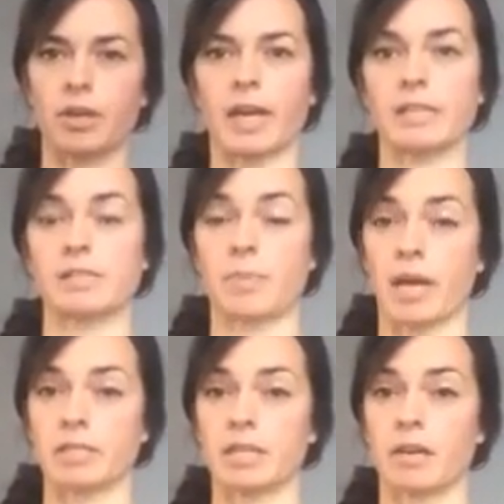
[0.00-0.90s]
your hands
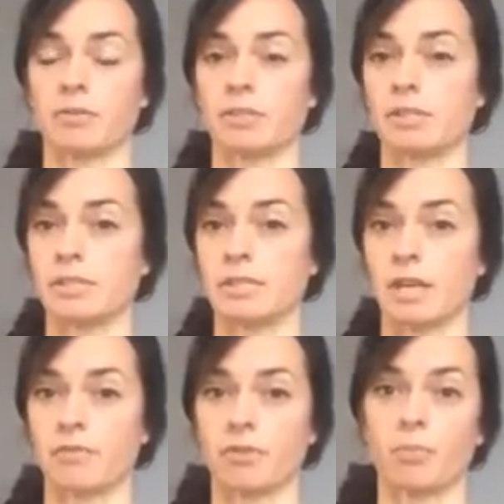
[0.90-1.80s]
back down. This is the
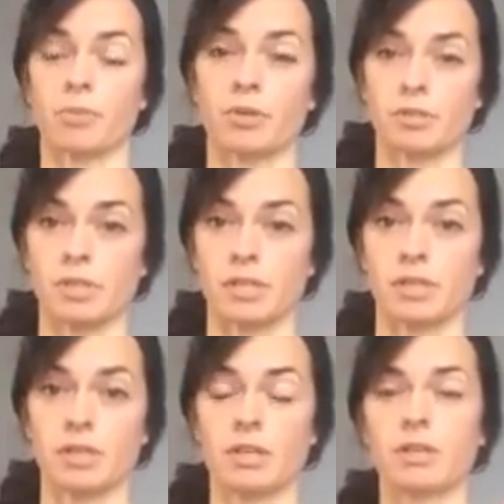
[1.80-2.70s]
sign for a person
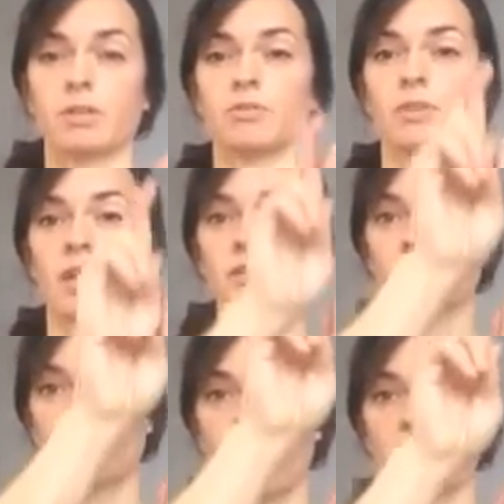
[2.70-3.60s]
who flies
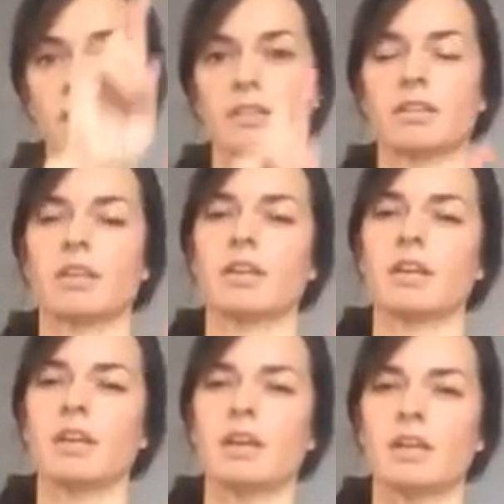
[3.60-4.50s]
the rocket.
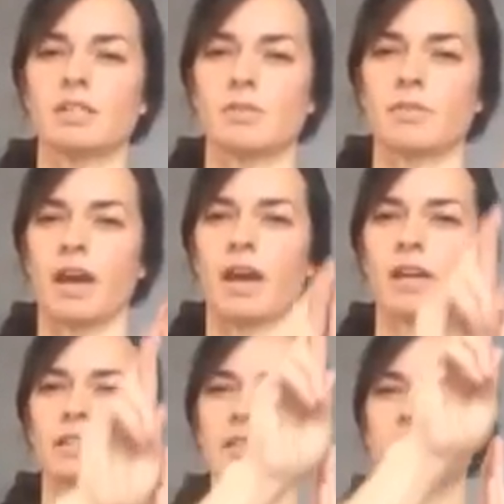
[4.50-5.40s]
So we've
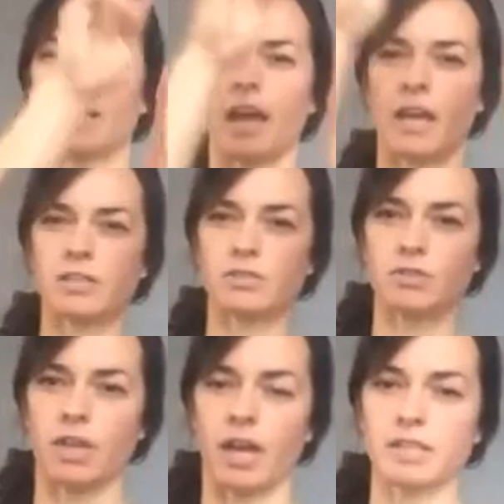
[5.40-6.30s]
got
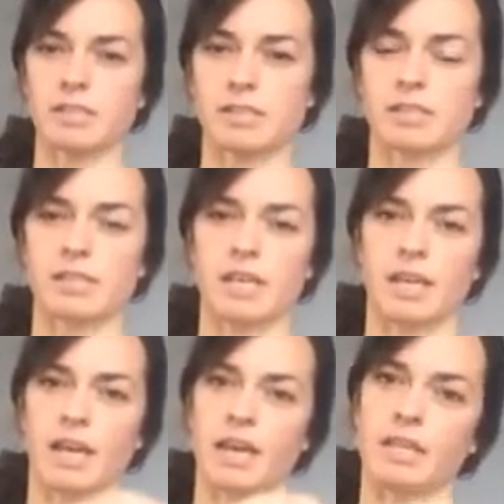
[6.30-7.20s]
astronauts,
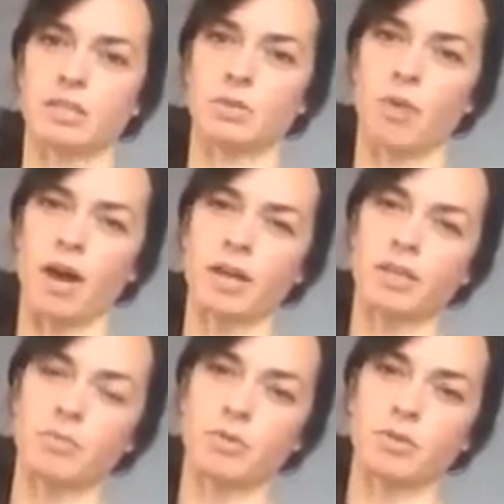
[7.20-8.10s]
and then to walk on
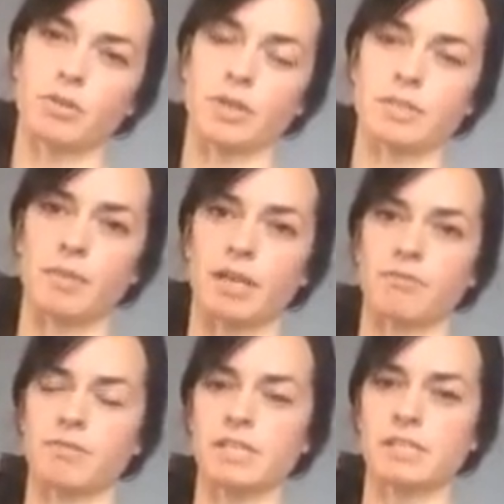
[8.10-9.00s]
the moon, you're going to make
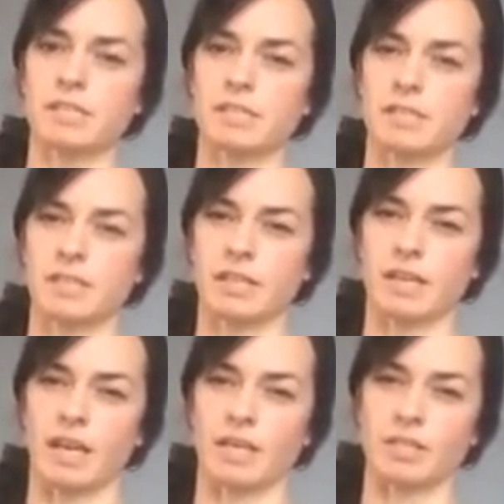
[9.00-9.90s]
a fist
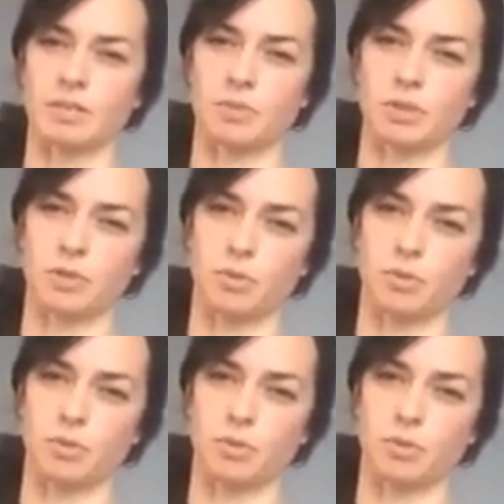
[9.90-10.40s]
and just put your